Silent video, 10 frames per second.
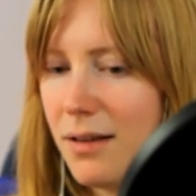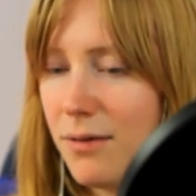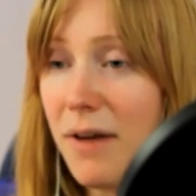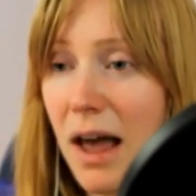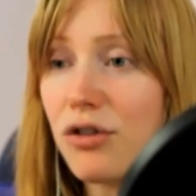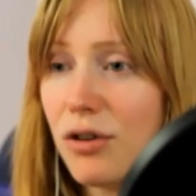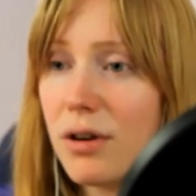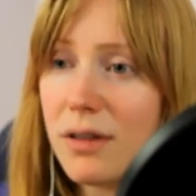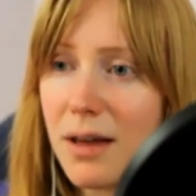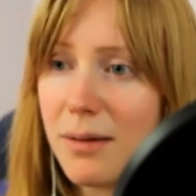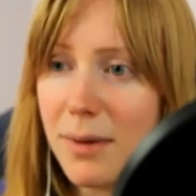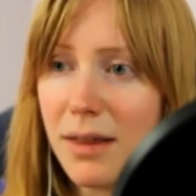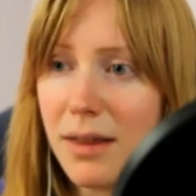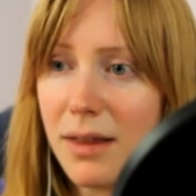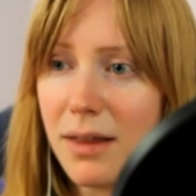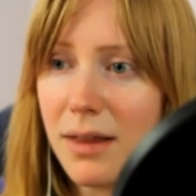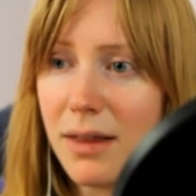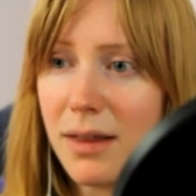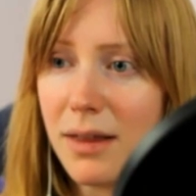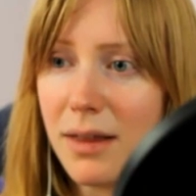factor that made this
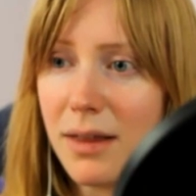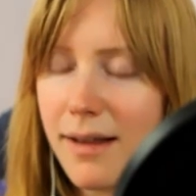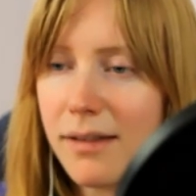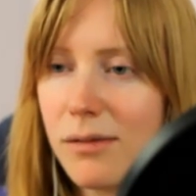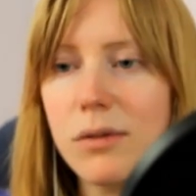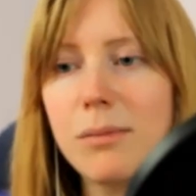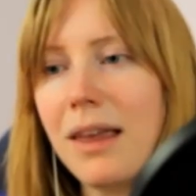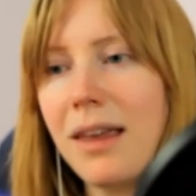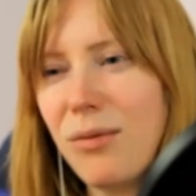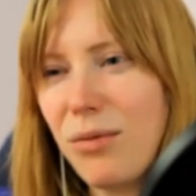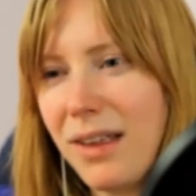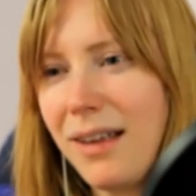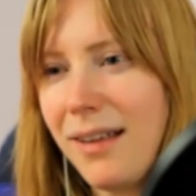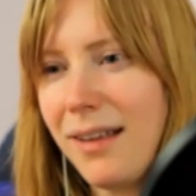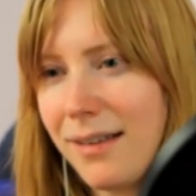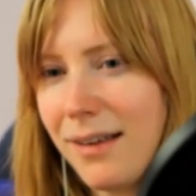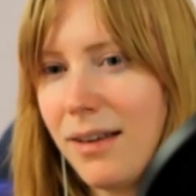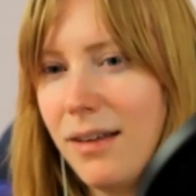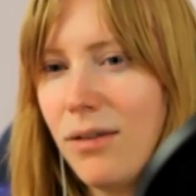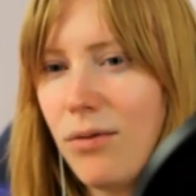event a success was making it really
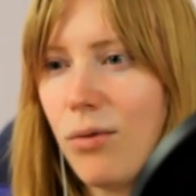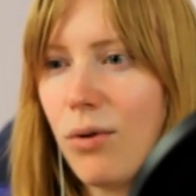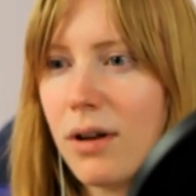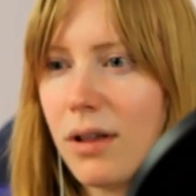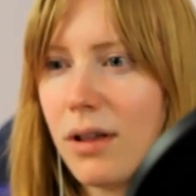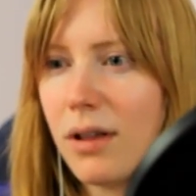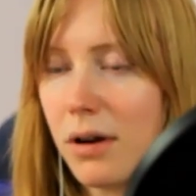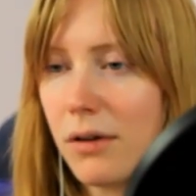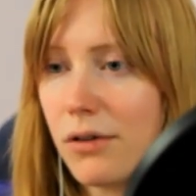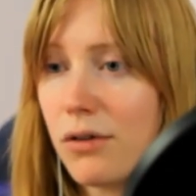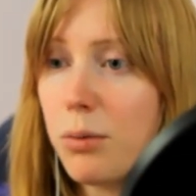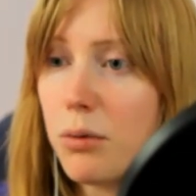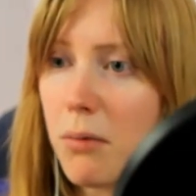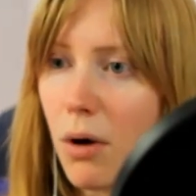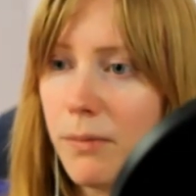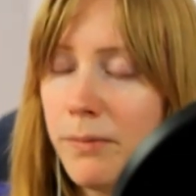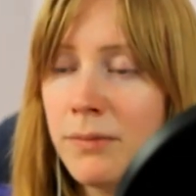easy for collaborators to promote.